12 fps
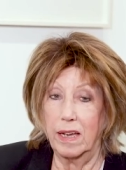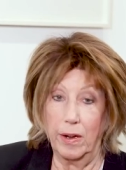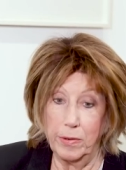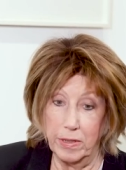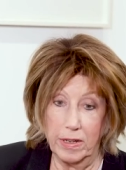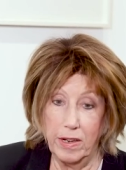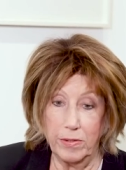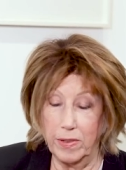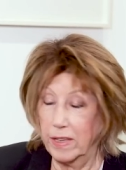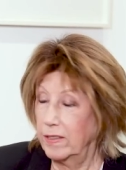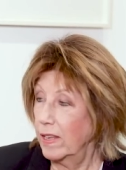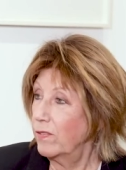I don't know,
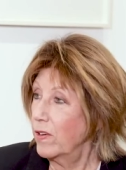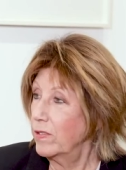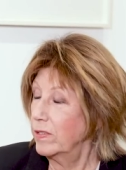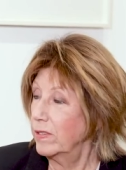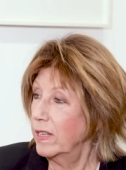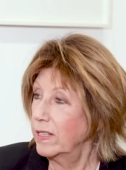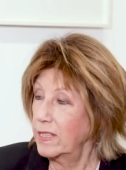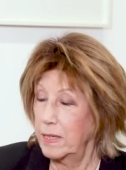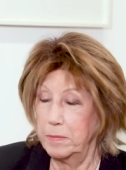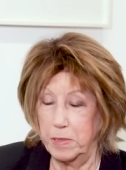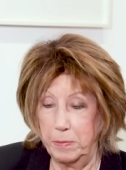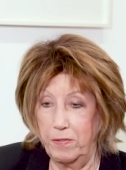they
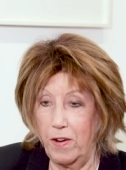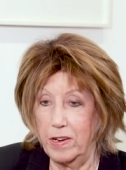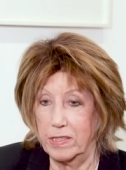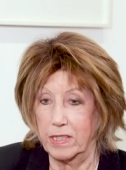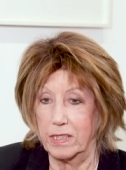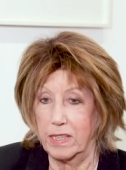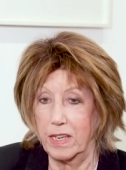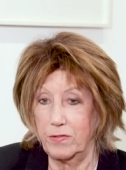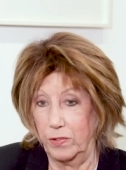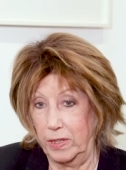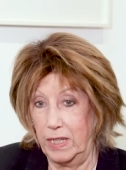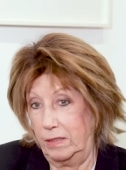seem to be very
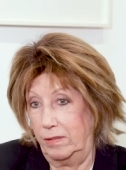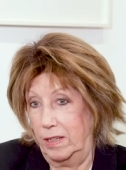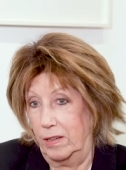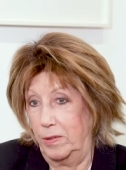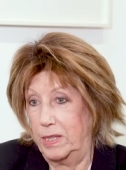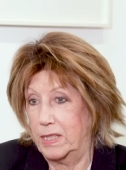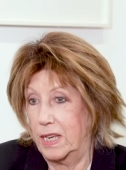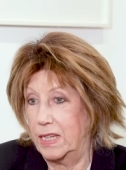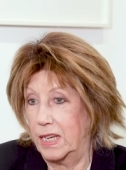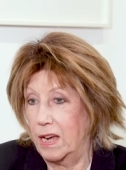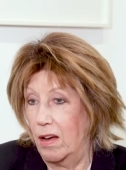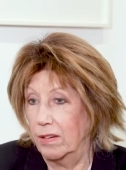successful. He, you know, he said
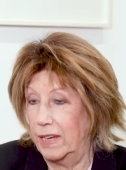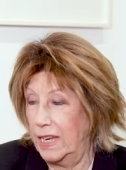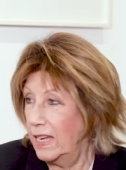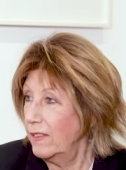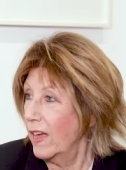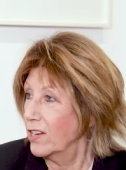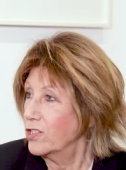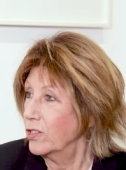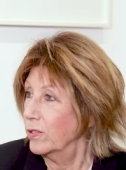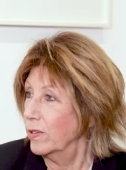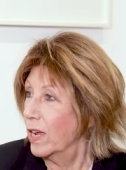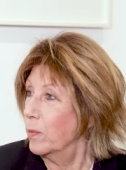he can't hear that
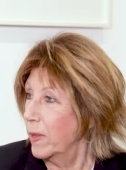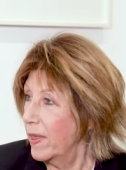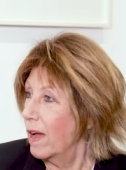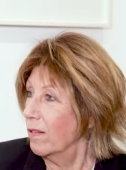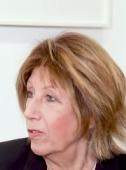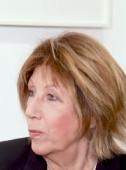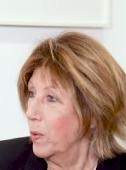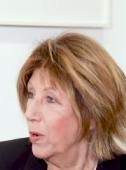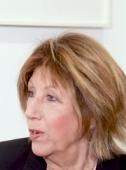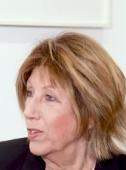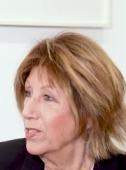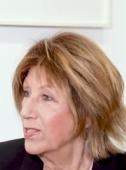tune now without the
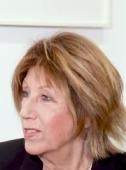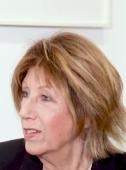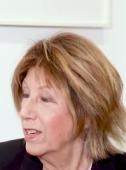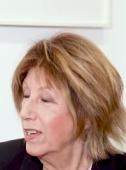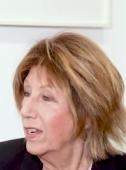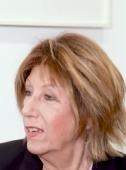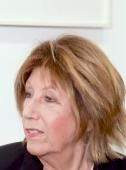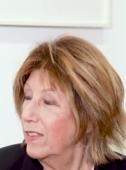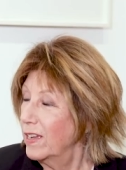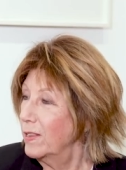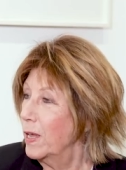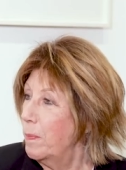words.
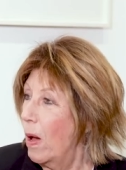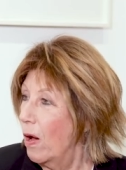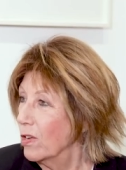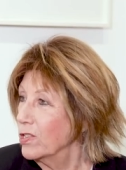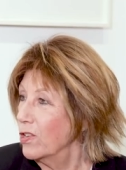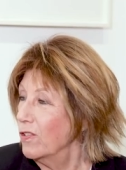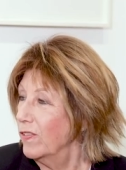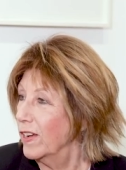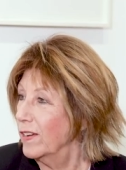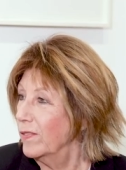They're part of it.